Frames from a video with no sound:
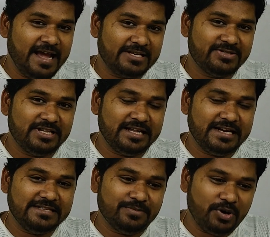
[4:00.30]
actually that
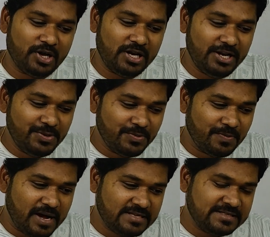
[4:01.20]
is volume
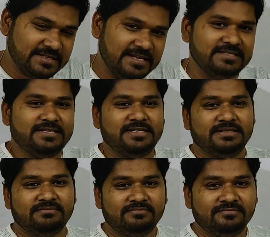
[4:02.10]
mass
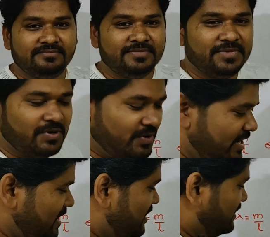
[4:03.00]
density.
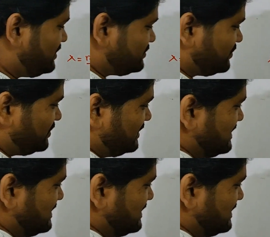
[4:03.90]
Okay, so